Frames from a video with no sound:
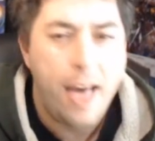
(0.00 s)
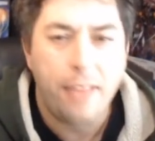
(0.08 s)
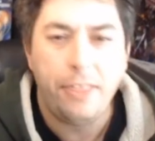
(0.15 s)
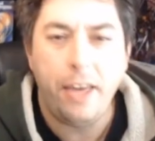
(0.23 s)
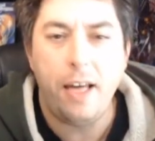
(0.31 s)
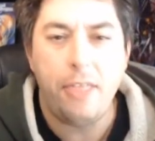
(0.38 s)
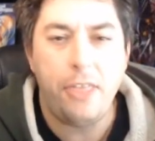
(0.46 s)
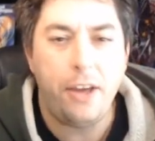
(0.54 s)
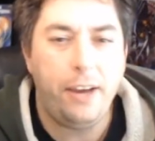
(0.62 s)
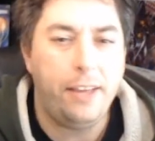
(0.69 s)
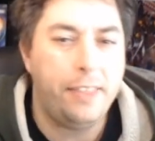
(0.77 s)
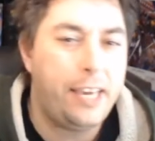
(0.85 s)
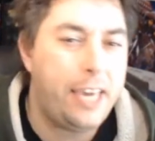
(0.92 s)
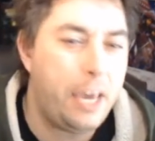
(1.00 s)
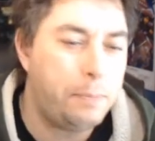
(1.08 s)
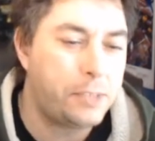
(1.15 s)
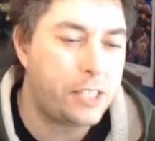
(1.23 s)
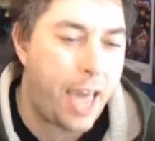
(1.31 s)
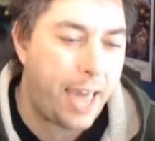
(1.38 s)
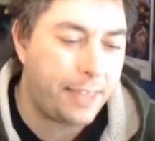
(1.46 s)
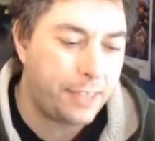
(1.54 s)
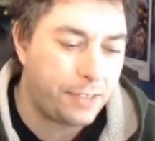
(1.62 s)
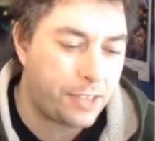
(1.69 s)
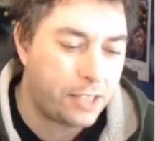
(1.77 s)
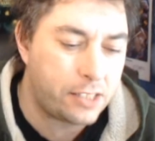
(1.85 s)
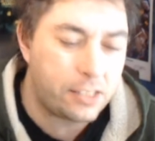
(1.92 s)
They they they keep saying
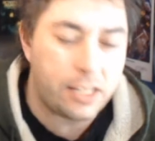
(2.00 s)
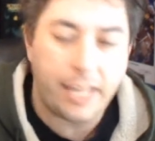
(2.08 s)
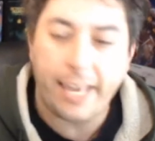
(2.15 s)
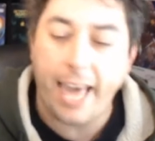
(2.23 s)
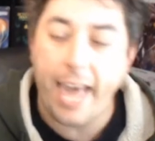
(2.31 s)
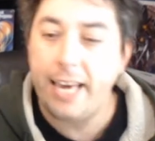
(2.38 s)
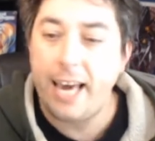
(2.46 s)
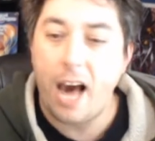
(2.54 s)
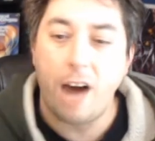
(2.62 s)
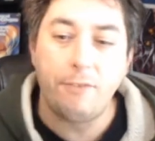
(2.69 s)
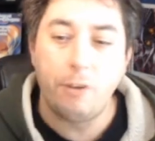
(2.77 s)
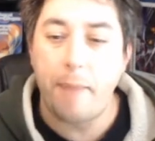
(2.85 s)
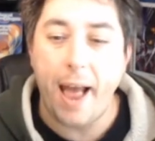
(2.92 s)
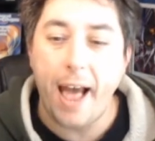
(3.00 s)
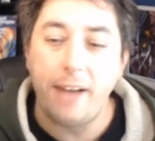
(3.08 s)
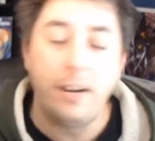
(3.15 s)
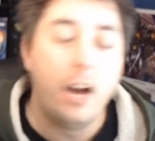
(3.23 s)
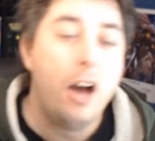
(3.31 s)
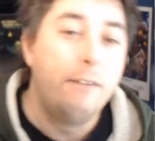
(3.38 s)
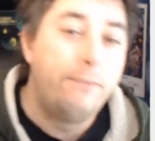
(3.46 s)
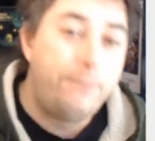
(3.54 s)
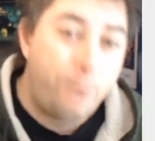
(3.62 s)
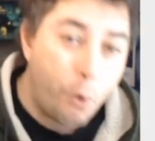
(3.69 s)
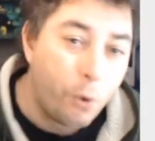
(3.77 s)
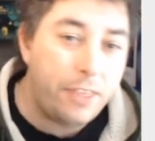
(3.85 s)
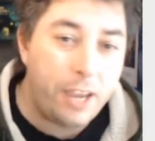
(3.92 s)
that this is like a cover band
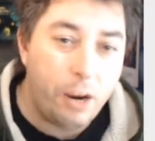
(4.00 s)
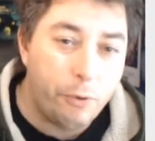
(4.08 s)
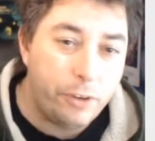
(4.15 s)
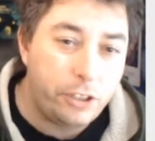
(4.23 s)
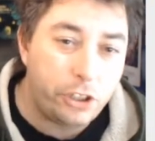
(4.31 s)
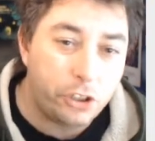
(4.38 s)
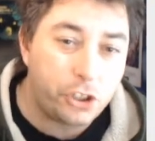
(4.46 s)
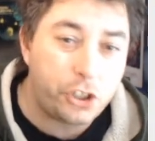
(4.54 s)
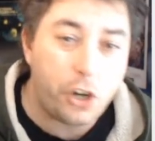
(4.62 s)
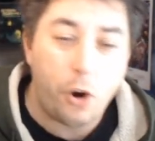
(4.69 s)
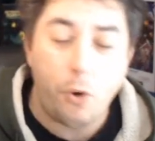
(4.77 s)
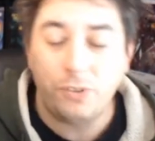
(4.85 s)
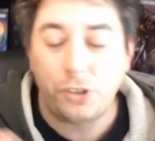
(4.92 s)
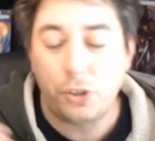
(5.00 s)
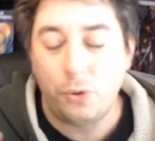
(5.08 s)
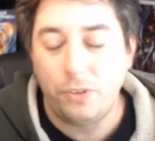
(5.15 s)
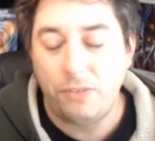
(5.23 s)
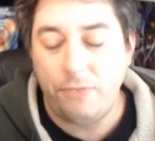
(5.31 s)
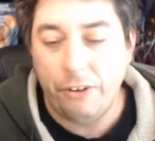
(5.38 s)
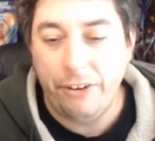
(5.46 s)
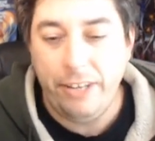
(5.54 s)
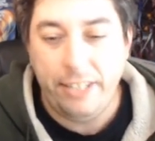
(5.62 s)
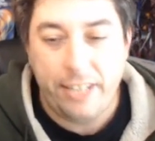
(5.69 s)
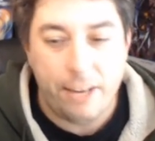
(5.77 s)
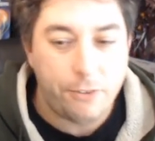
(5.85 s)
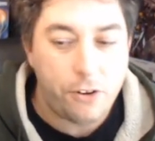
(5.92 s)
for the original show, so it's very
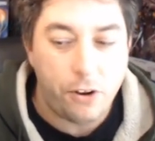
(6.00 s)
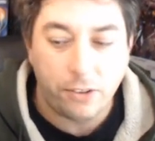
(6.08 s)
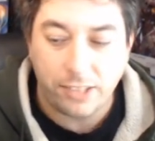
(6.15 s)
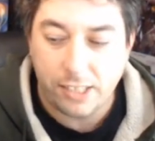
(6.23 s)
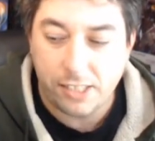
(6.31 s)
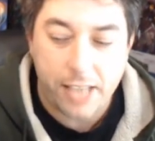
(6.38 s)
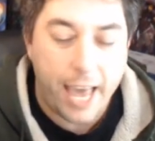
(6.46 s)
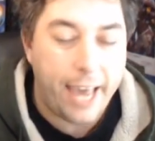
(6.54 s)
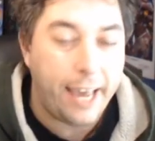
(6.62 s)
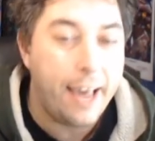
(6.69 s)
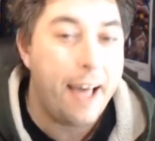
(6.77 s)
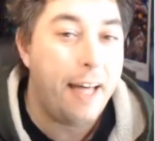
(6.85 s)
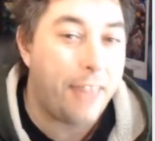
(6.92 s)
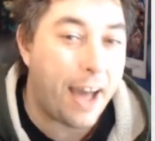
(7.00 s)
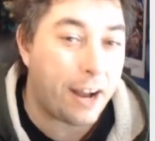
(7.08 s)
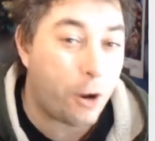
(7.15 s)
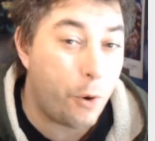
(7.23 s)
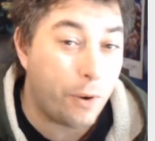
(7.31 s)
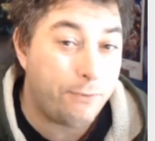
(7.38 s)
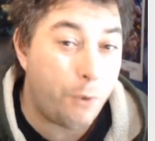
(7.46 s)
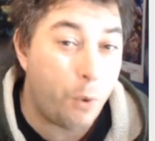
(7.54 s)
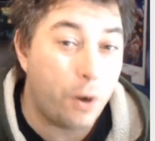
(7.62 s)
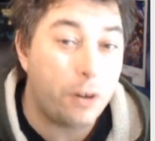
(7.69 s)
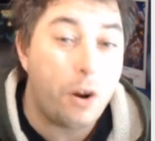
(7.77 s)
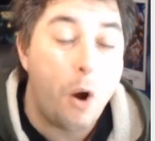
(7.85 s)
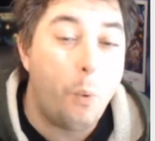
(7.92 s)
difficult to say that going
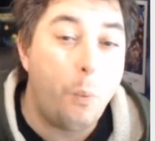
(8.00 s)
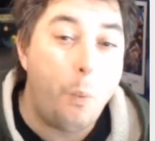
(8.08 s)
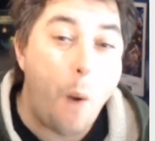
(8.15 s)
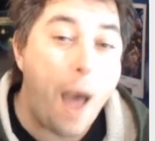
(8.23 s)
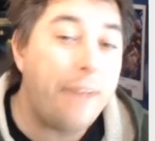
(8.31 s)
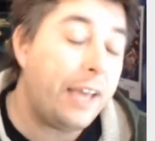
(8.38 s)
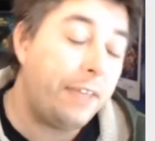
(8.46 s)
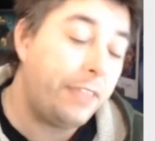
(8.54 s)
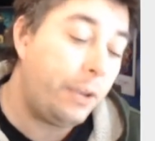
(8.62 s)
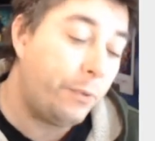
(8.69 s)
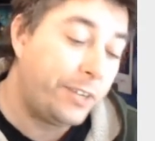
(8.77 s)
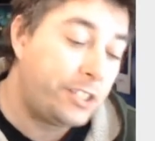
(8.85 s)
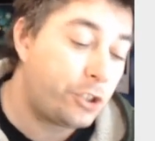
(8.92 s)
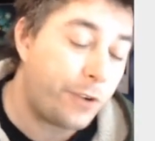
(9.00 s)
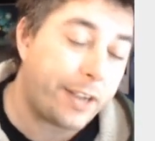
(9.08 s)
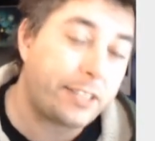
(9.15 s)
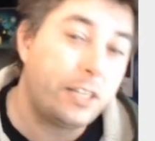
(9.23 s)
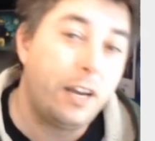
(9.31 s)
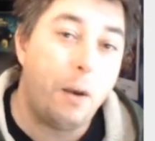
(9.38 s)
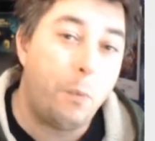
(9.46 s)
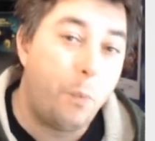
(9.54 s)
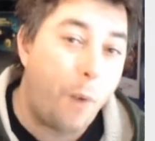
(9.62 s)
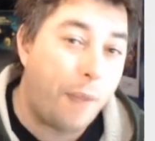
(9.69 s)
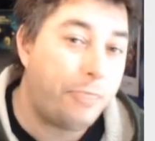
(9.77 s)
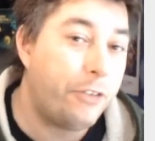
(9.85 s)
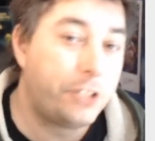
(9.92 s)
forward when they restrict
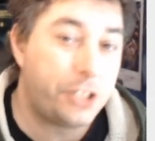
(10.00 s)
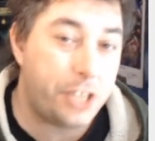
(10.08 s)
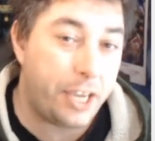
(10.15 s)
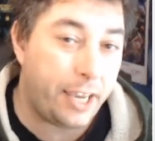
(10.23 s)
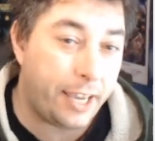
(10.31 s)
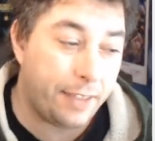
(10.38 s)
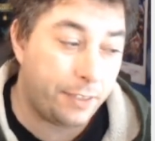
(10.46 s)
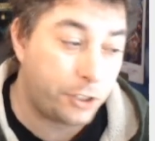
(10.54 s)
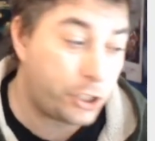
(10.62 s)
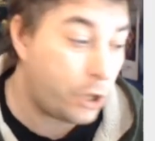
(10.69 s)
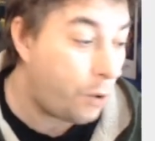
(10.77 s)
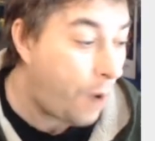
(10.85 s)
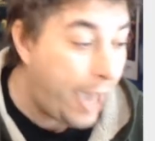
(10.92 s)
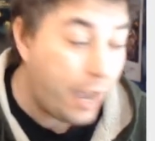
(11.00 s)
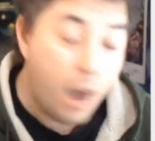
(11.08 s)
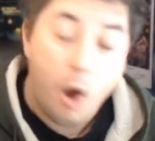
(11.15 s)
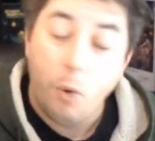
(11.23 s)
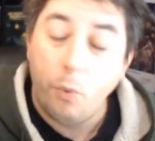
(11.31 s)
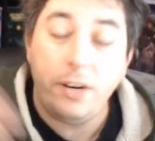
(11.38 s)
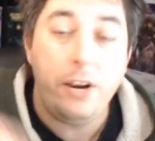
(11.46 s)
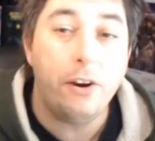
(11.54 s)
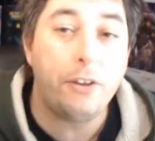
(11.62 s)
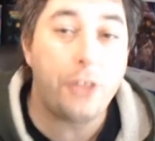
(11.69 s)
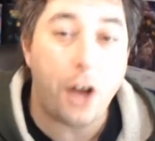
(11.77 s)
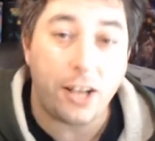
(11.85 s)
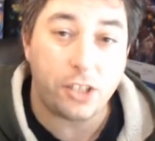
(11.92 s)
what they're seeing in the show. Hey, what are your
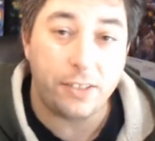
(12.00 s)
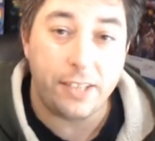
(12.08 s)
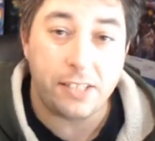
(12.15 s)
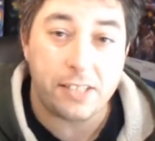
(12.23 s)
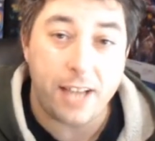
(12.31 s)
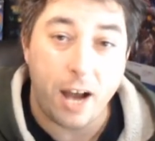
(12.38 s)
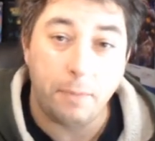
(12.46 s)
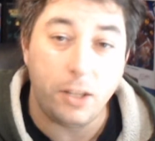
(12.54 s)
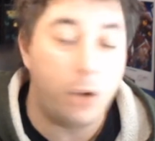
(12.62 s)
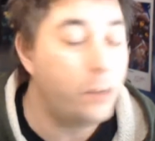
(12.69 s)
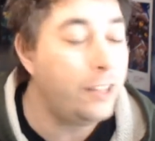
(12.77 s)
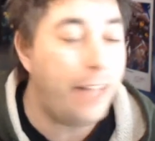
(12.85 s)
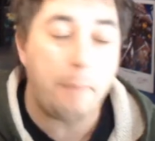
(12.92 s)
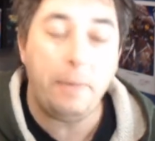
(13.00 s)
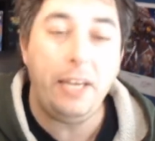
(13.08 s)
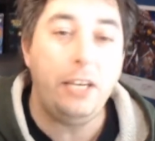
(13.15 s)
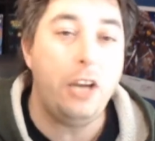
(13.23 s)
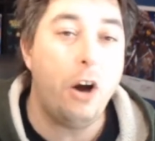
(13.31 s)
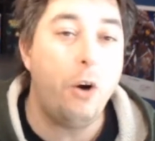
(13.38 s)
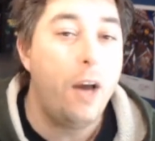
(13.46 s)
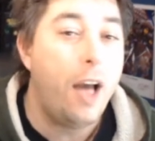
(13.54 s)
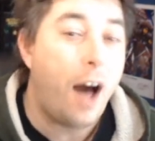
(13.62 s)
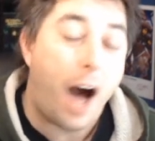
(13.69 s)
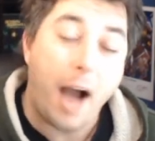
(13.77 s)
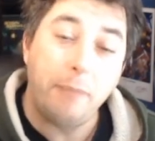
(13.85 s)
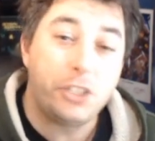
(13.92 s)
thoughts on this down below? Let me know.
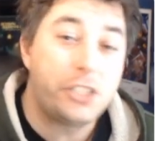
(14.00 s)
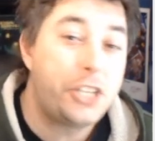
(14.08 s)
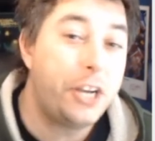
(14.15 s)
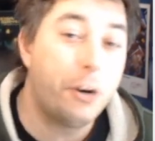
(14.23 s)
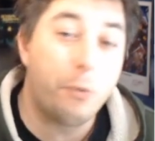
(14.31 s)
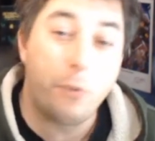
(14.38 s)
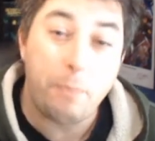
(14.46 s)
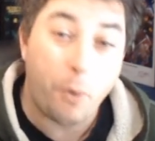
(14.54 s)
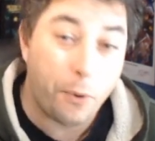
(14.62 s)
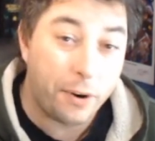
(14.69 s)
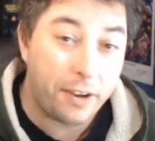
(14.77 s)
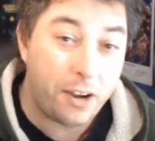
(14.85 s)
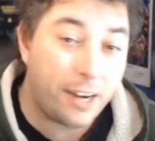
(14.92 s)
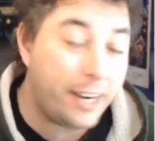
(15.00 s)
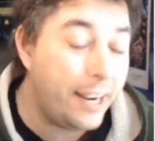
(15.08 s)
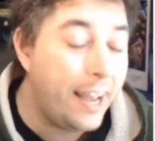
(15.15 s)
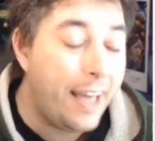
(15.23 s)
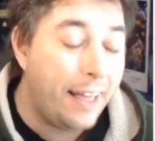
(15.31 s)
I'm just here reporting on it.